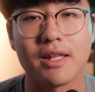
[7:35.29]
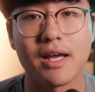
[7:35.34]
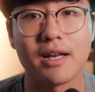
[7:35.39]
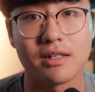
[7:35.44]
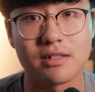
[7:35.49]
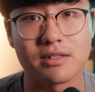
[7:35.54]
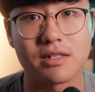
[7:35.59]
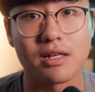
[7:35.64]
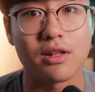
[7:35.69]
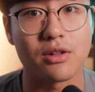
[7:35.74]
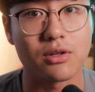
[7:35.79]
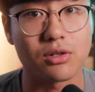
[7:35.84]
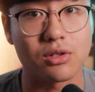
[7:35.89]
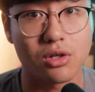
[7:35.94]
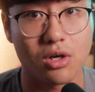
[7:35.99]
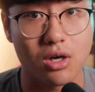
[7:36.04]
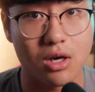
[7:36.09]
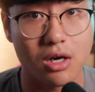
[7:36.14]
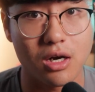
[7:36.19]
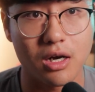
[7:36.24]
that is another
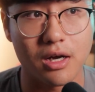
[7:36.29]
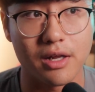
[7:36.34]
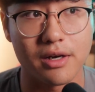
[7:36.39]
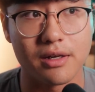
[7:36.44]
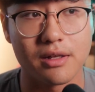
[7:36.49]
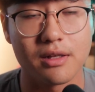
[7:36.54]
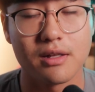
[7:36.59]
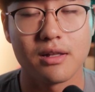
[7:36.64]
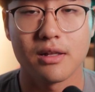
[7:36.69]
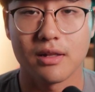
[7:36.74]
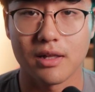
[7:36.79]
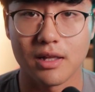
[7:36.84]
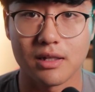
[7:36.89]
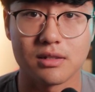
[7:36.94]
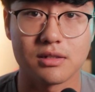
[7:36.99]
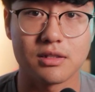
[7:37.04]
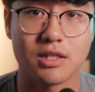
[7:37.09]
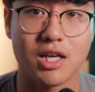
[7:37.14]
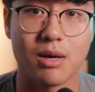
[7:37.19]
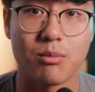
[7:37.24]
con that
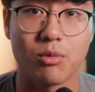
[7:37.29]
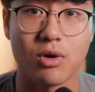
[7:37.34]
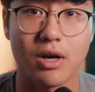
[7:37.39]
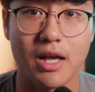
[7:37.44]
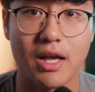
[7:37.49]
this camera